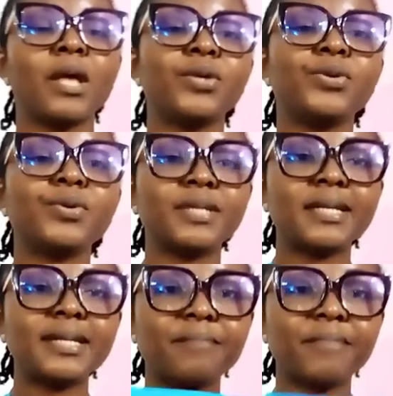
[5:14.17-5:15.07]
You
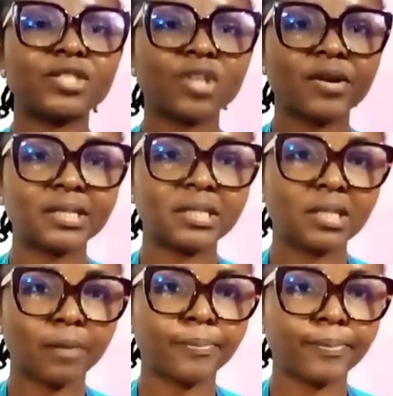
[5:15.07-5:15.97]
need a measuring
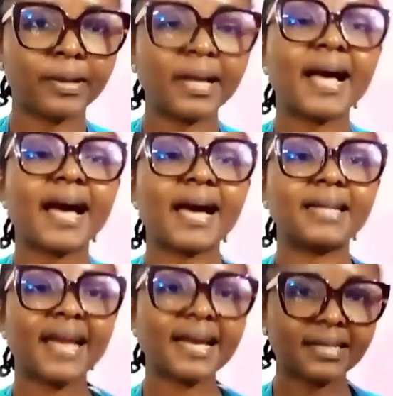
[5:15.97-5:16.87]
tape. I
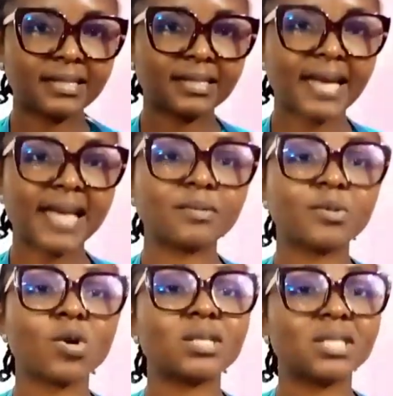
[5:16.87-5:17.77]
like this size
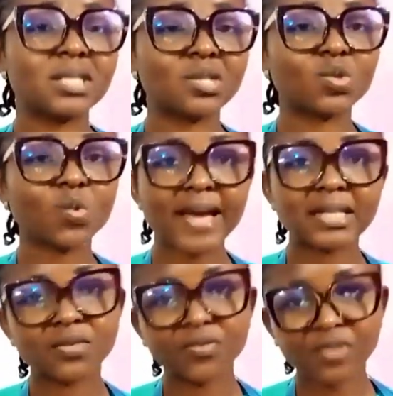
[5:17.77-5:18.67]
because it is quite
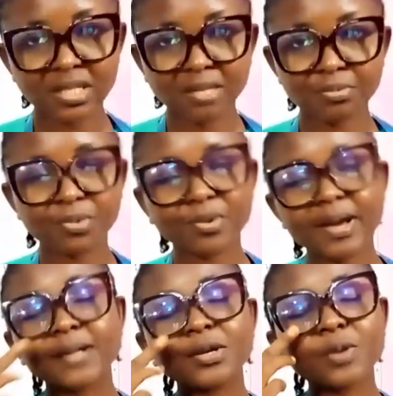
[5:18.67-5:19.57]
visible.
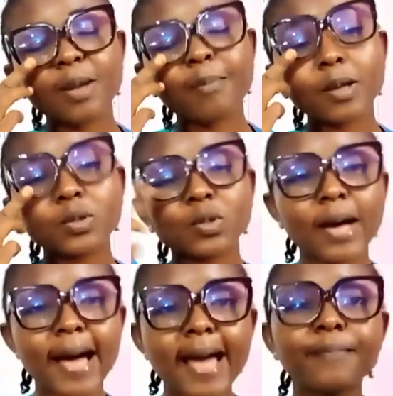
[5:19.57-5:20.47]
I don't know about your
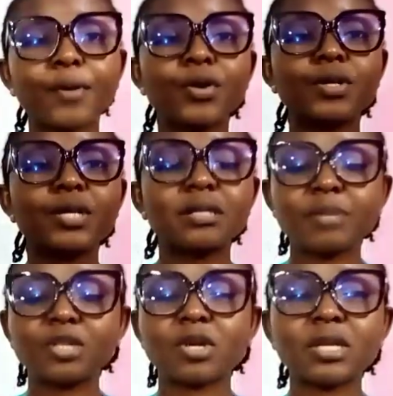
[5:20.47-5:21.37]
eye, but you need
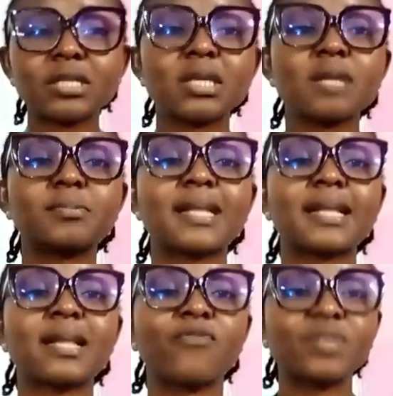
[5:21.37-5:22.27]
measuring tapes that
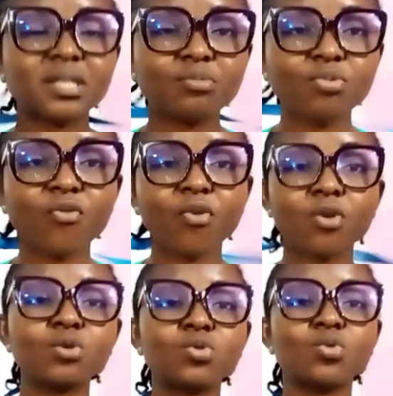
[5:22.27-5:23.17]
are visible for
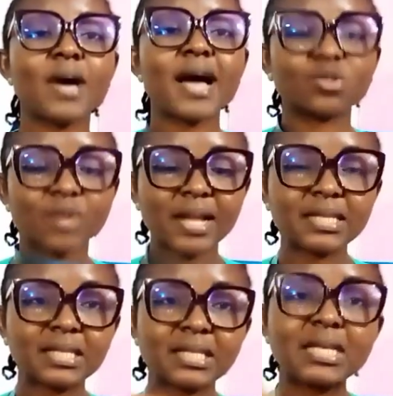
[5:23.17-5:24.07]
you to actually
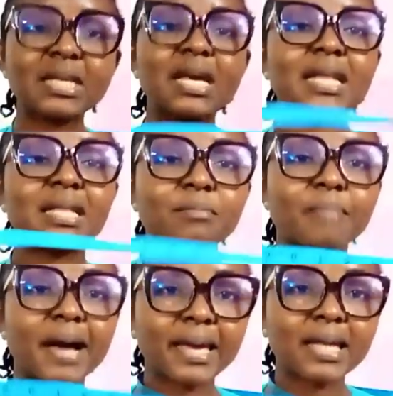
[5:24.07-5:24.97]
see the
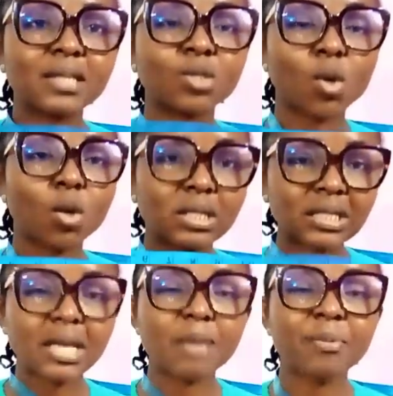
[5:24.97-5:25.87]
markings on
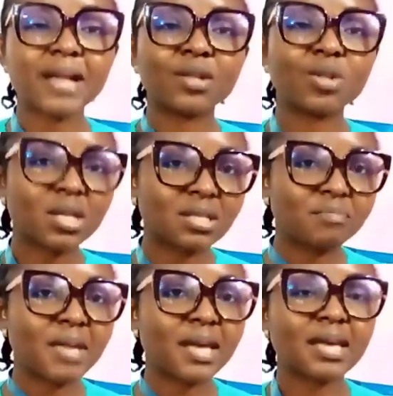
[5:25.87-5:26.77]
the tape and not
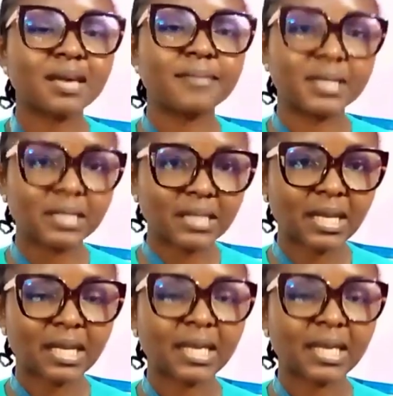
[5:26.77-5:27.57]
make a mistake.